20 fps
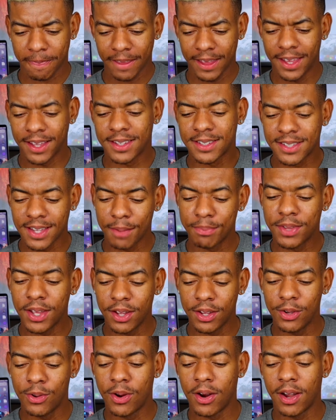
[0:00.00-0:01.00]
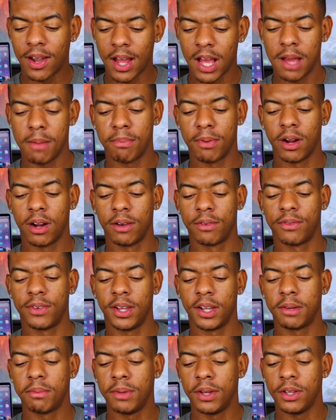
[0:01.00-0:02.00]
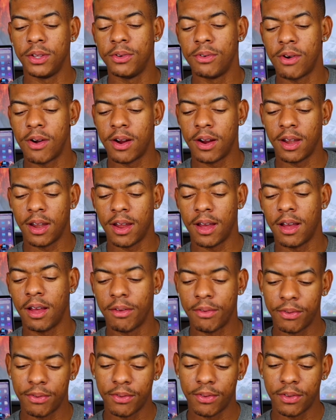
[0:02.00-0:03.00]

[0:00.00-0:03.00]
Except that you are not perfect, but you are enough.